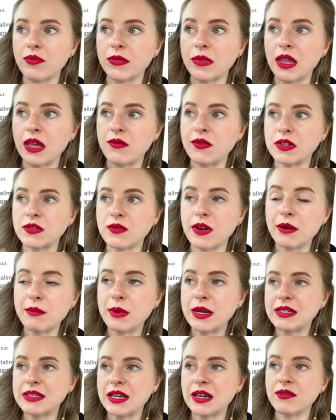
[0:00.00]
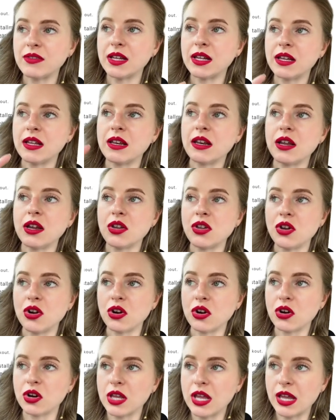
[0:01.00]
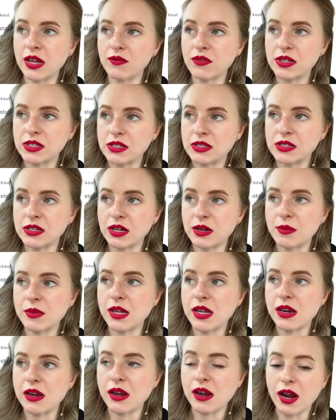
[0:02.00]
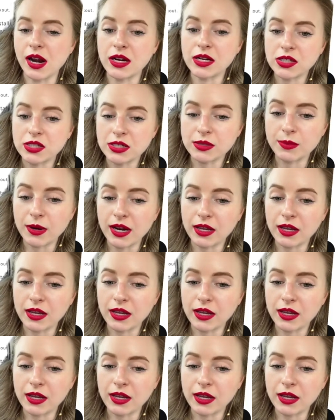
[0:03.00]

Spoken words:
if it's 5 by 7, your canvas is going to be 9 inches by